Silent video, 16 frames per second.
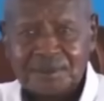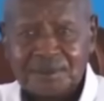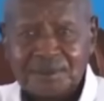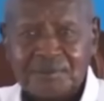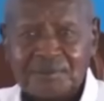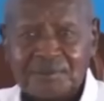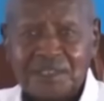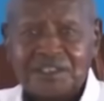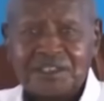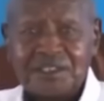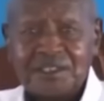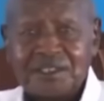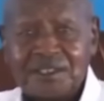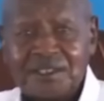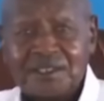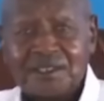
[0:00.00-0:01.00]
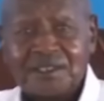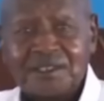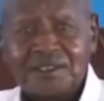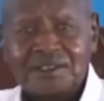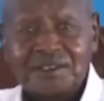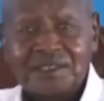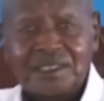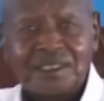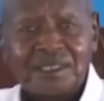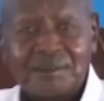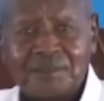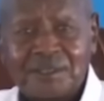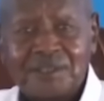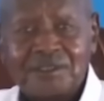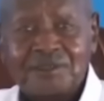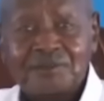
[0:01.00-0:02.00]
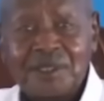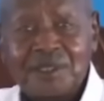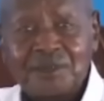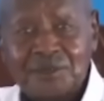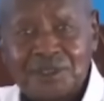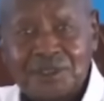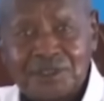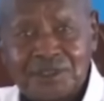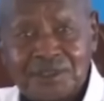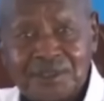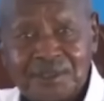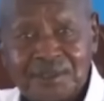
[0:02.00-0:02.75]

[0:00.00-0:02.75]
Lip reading: Madini. Latin America is very rich.